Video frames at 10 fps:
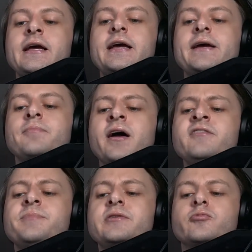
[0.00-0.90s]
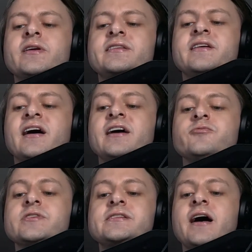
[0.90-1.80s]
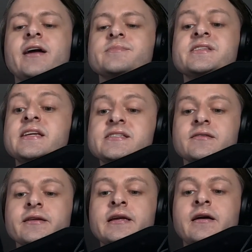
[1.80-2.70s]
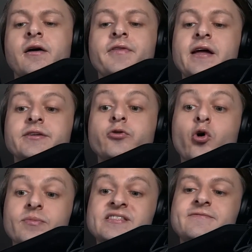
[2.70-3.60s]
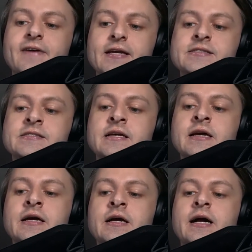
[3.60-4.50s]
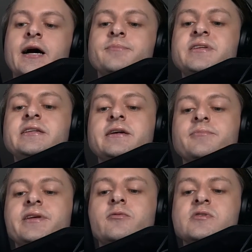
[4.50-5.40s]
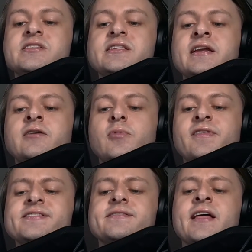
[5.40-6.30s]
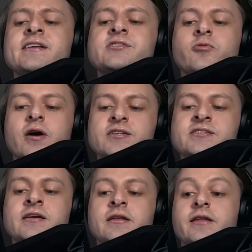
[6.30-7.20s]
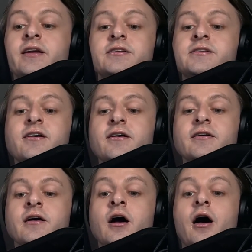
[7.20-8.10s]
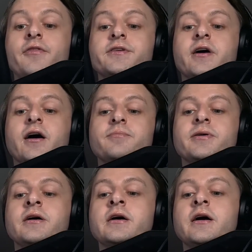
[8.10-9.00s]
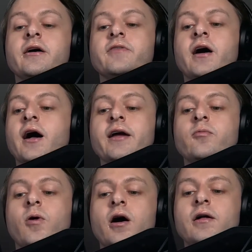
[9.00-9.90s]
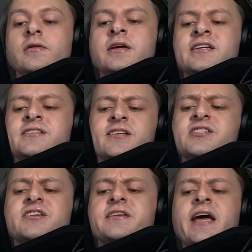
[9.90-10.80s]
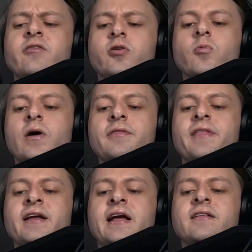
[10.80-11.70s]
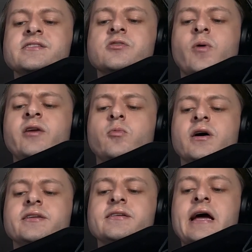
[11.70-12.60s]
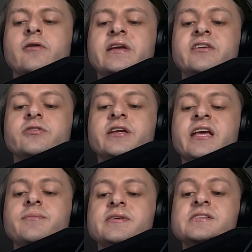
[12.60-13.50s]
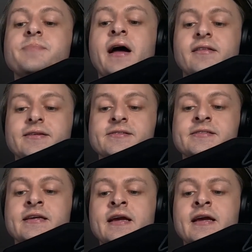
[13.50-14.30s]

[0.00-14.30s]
It might have been written 100 times easily on that enormous face. Humpty Dumpty was sitting with his legs crossed, like a Turk, on the top of a high wall, such a narrow one that Alice quite wondered how he could keep his balance.